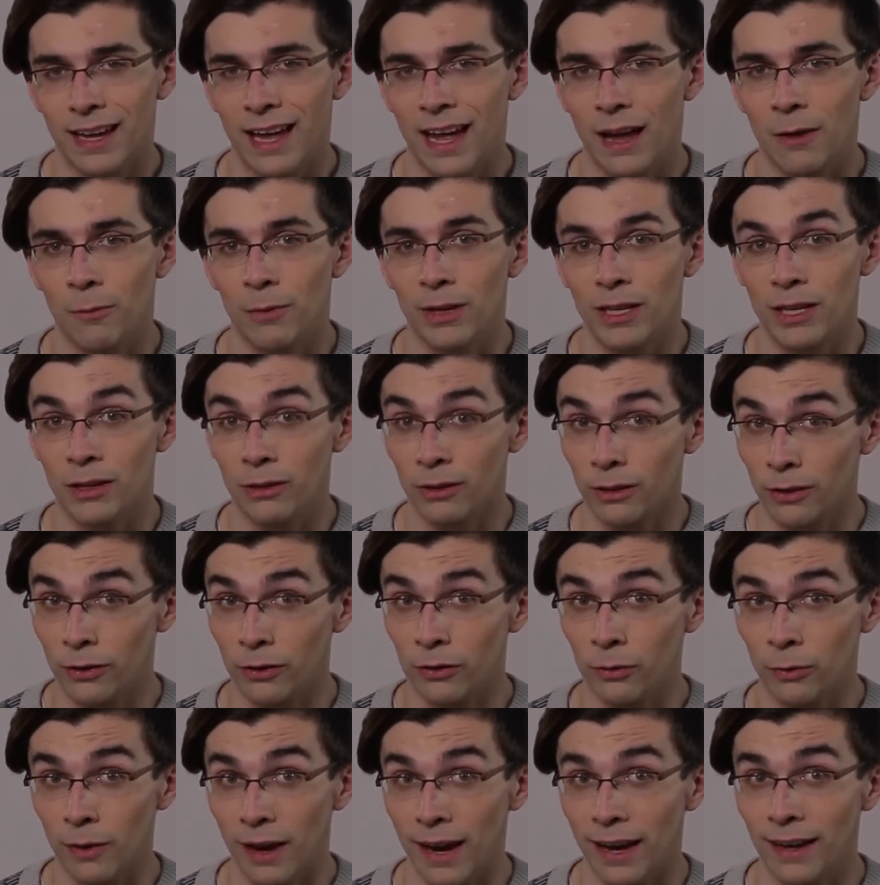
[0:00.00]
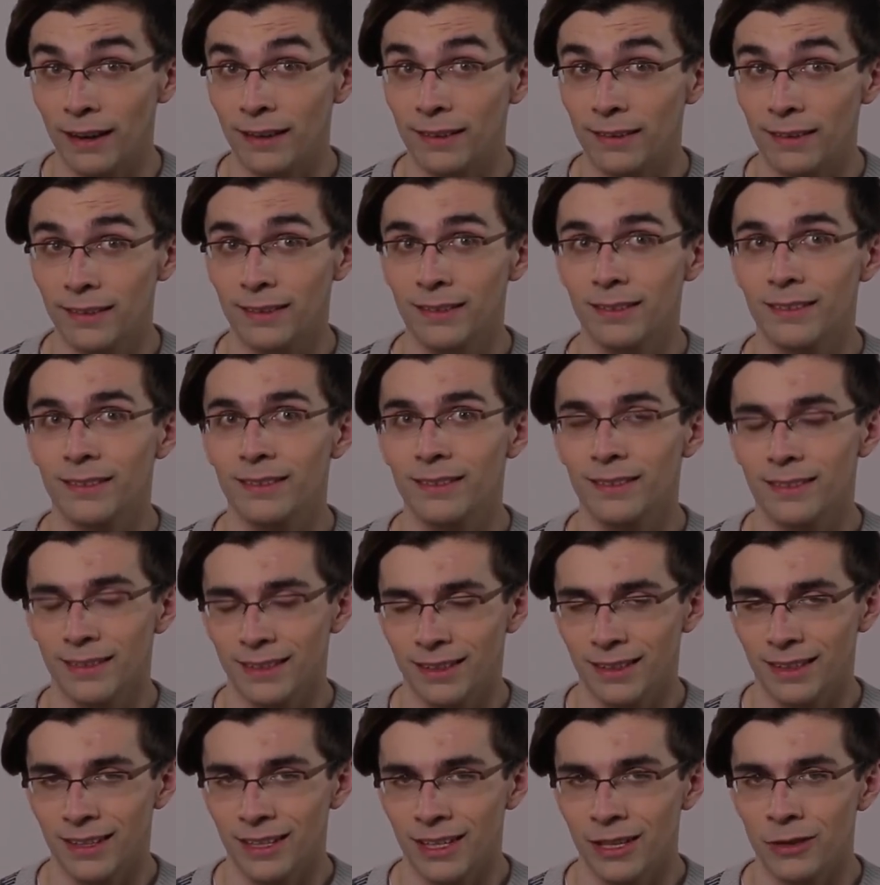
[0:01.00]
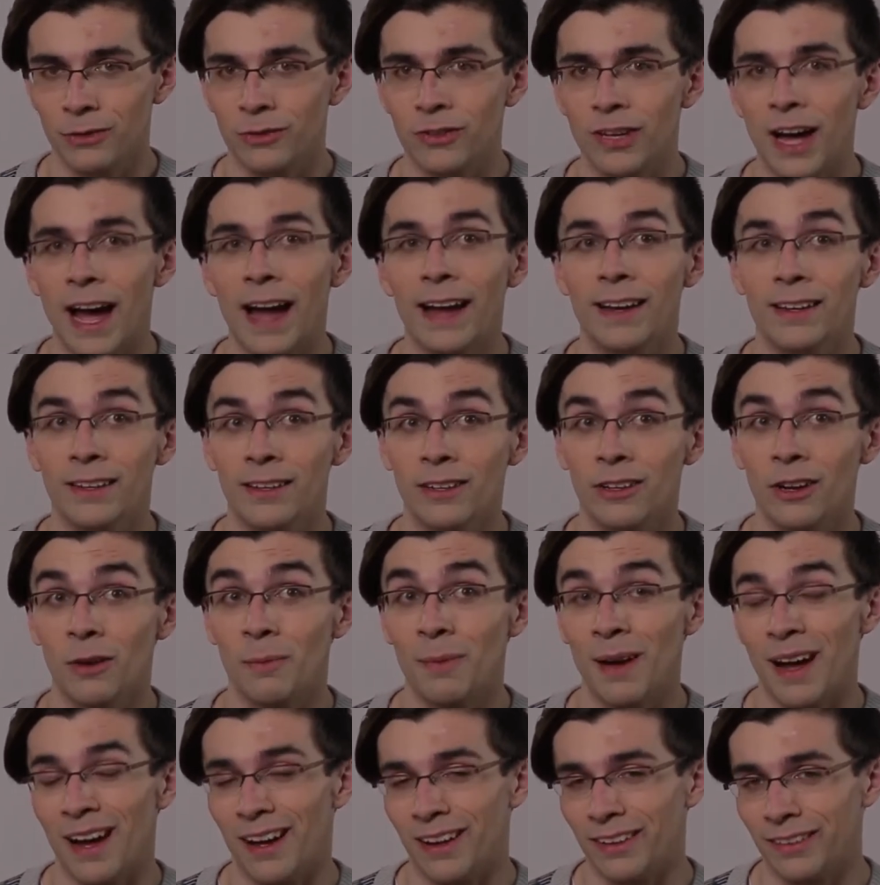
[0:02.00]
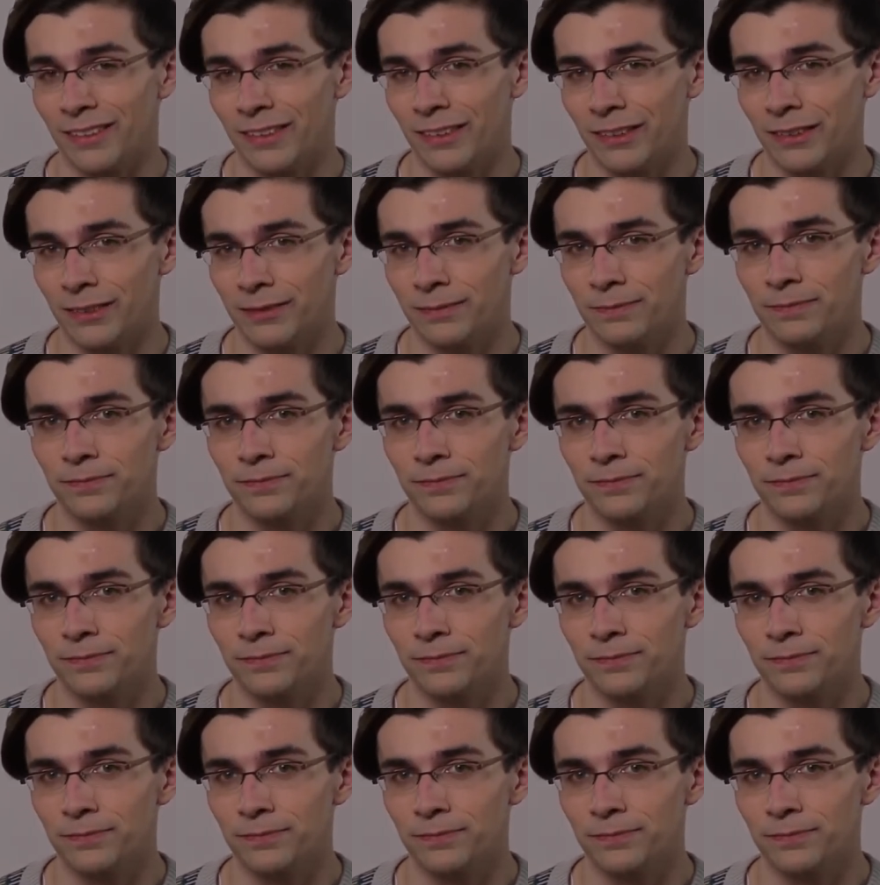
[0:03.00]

And when you lose weight, you tighten your belt.